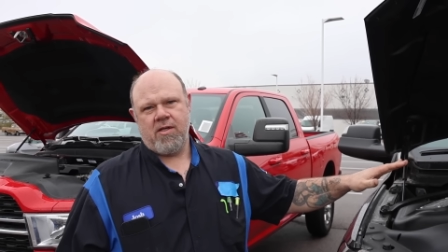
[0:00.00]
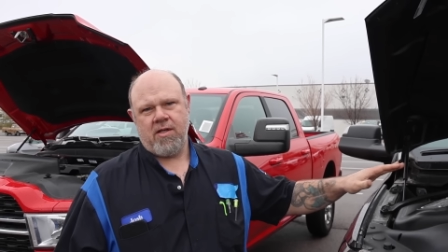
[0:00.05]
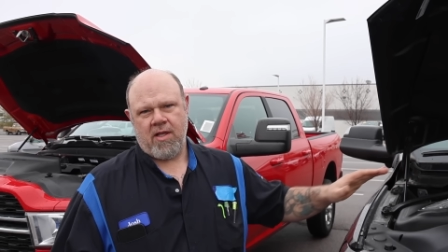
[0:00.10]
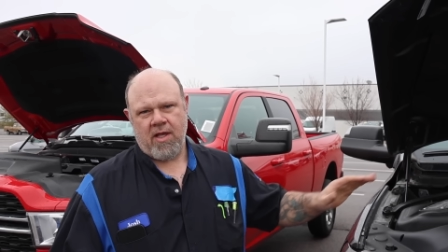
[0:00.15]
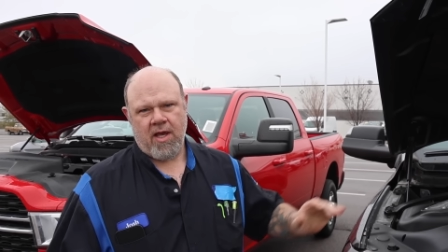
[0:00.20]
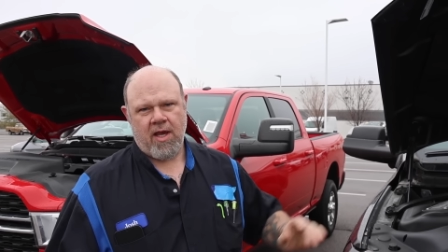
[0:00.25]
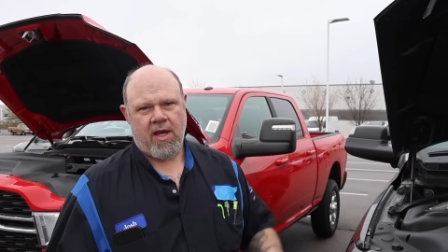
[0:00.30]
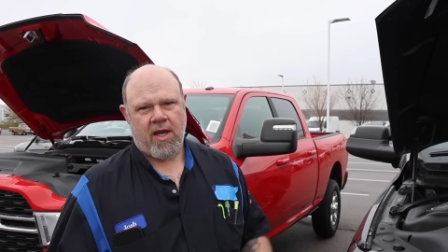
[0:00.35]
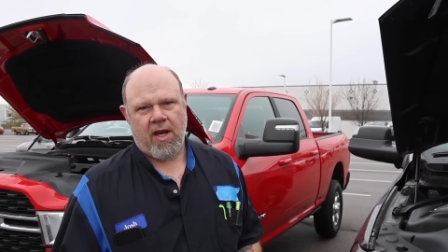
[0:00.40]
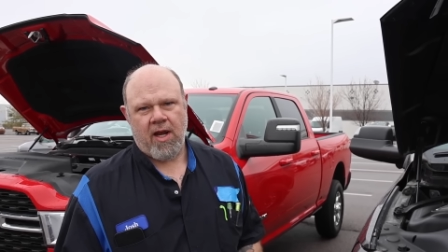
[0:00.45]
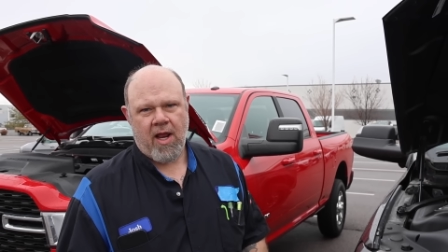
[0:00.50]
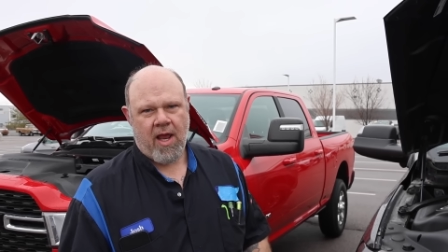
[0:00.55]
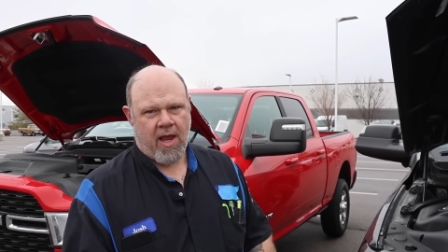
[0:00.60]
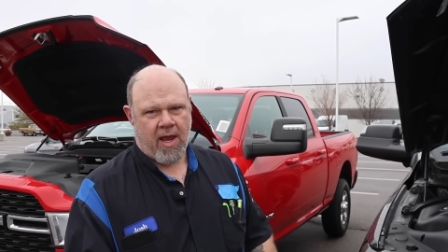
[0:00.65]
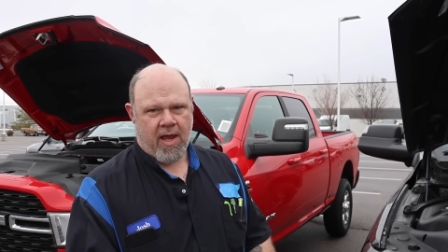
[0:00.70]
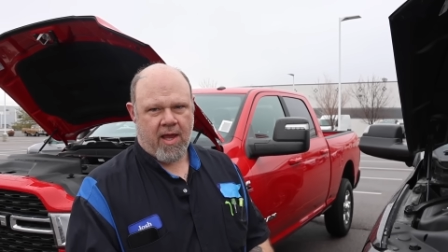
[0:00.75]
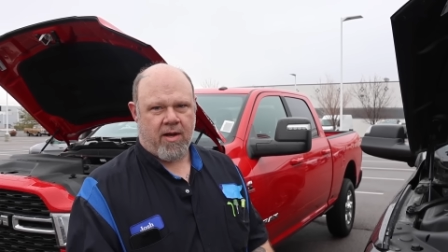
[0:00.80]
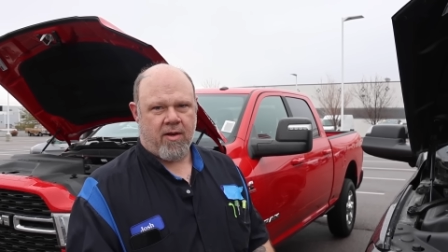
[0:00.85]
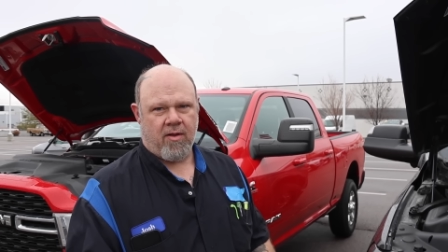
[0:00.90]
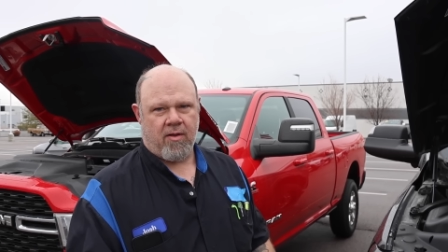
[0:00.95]
they can
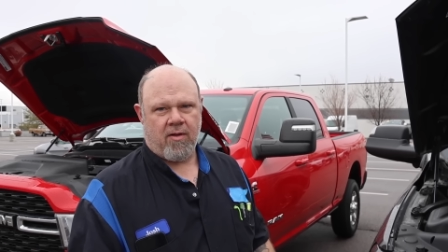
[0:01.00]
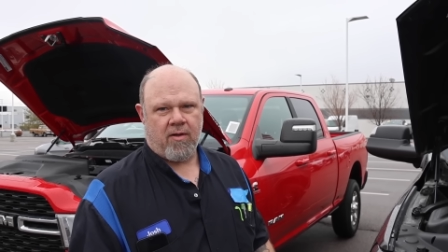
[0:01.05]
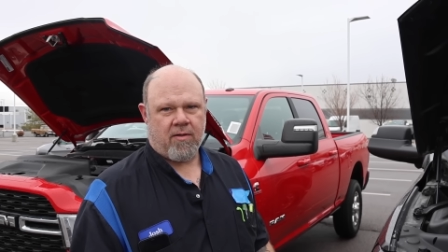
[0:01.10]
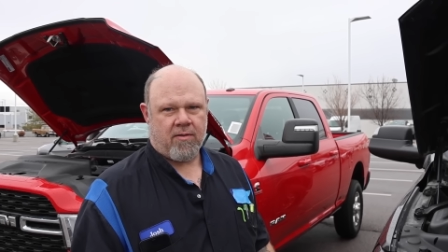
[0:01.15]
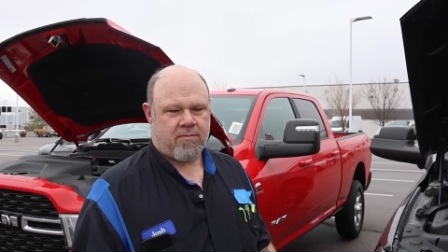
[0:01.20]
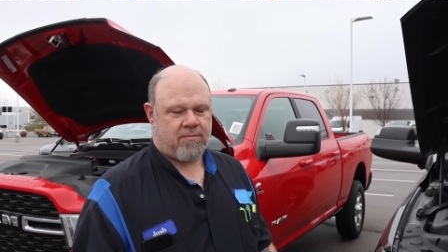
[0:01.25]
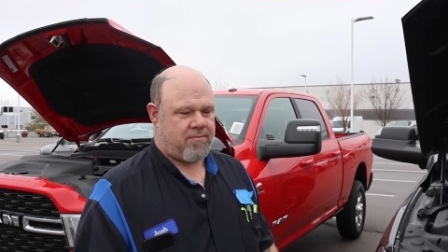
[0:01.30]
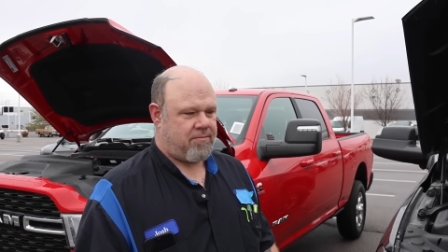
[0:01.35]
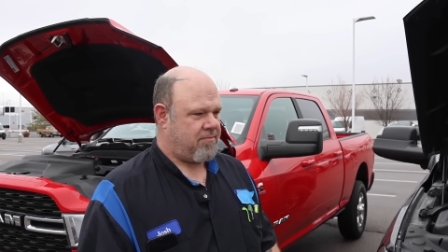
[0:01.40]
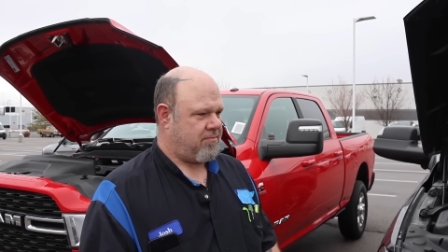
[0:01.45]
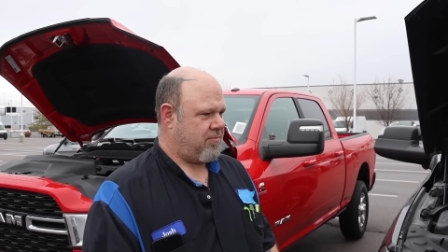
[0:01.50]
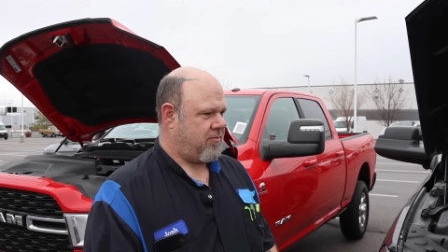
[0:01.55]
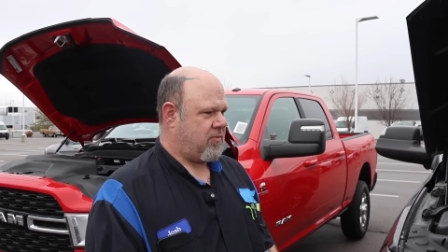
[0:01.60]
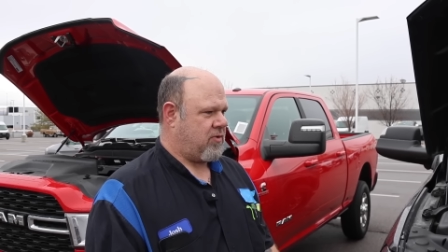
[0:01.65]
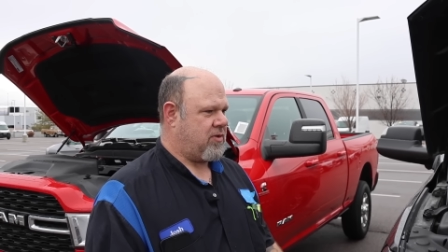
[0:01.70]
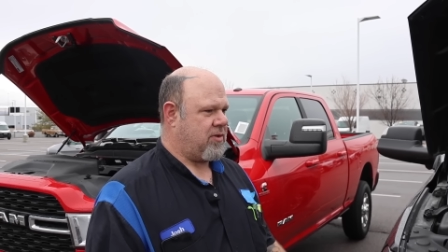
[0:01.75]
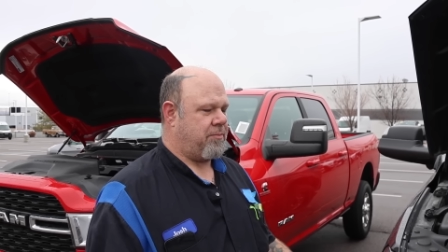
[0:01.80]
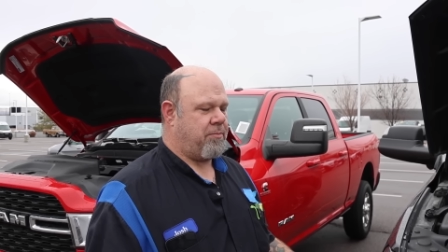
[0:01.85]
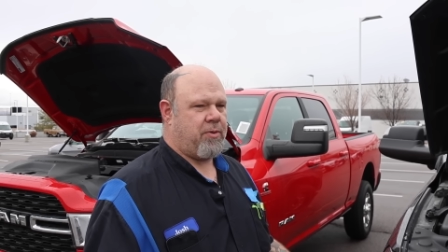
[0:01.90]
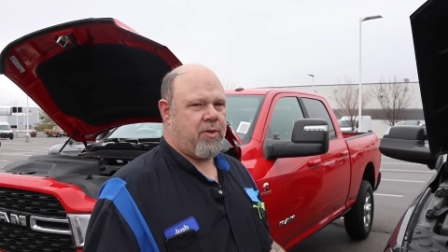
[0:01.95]
handle
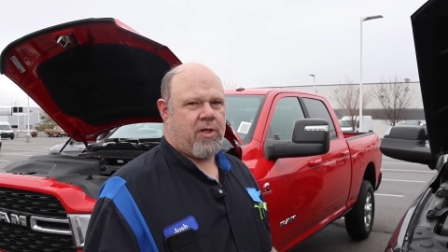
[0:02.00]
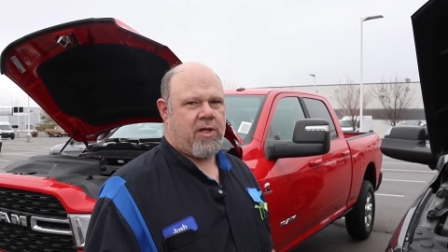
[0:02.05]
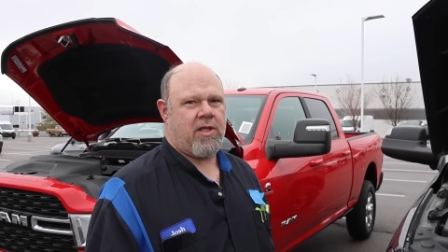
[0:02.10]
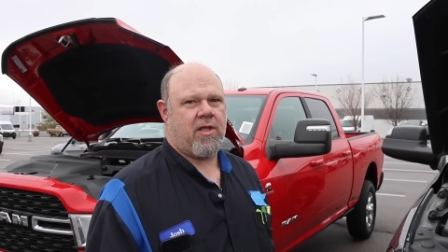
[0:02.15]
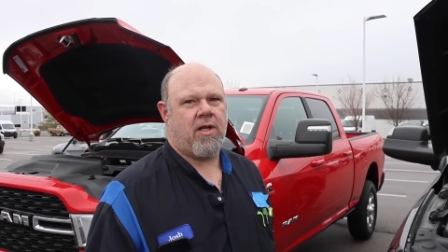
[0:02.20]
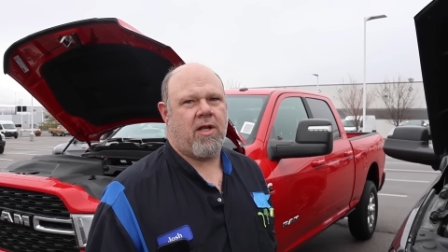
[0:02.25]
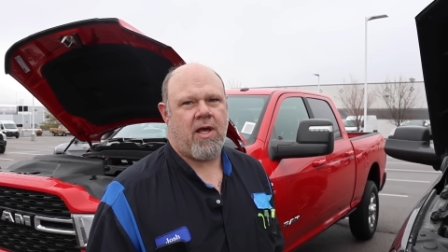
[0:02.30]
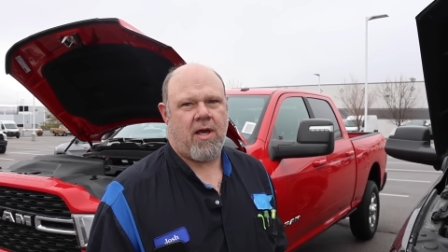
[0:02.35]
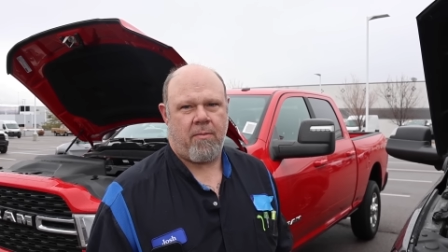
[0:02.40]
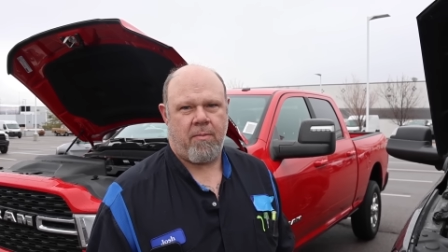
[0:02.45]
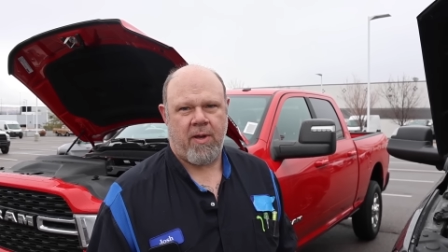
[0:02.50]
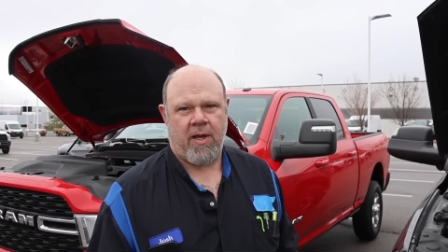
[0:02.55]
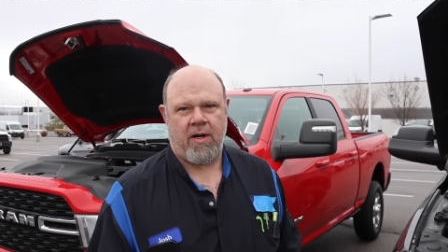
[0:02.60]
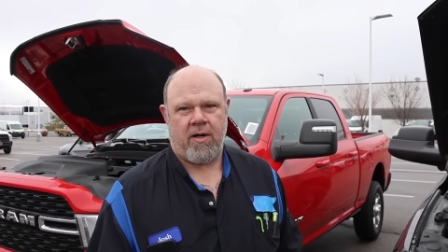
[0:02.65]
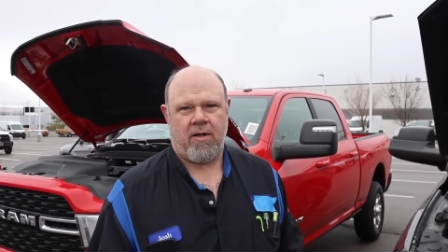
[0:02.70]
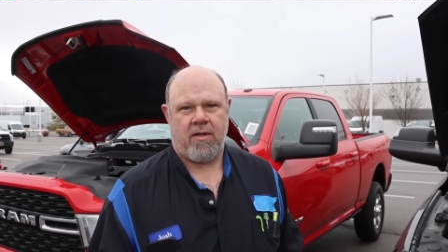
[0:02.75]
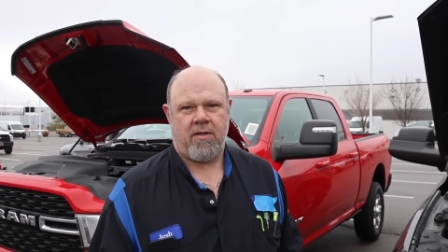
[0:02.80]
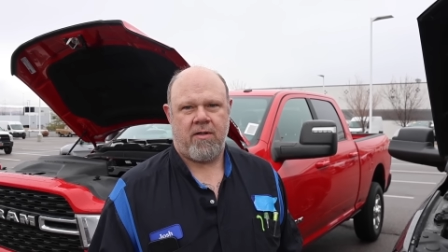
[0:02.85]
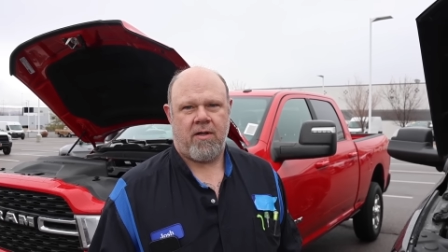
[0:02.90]
to breathe a lot better.